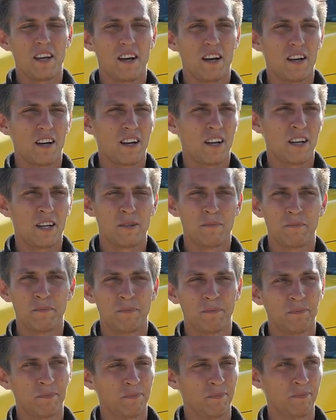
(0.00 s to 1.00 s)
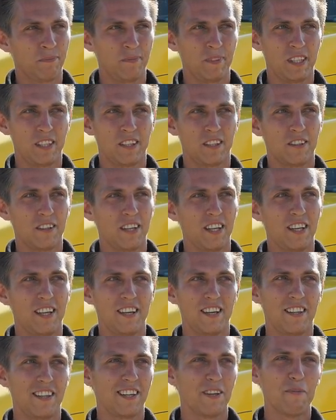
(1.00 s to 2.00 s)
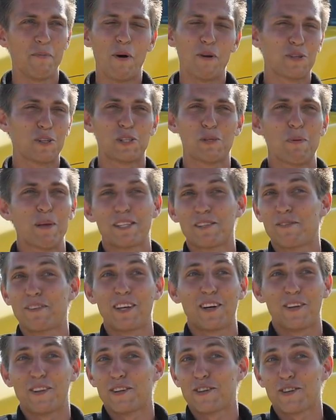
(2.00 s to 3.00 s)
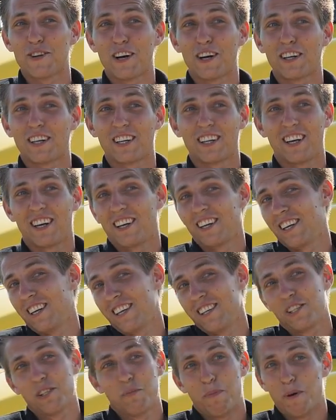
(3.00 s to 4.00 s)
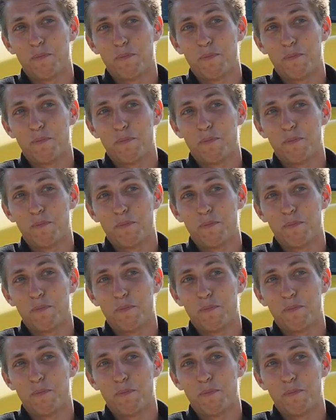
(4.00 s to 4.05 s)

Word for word: Um, you know, the most expensive thing on the truck is the